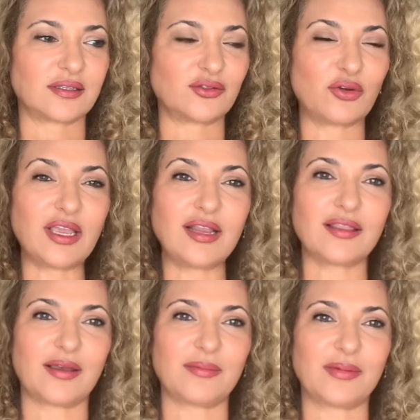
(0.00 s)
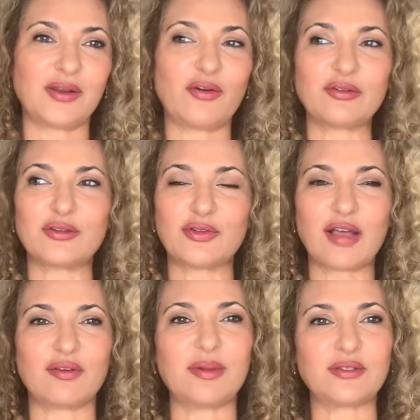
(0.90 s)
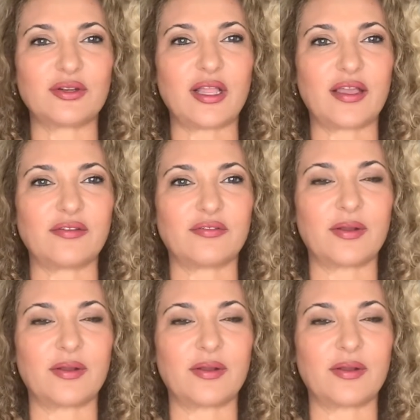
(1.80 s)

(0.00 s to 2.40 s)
to heal them in order to have a better life.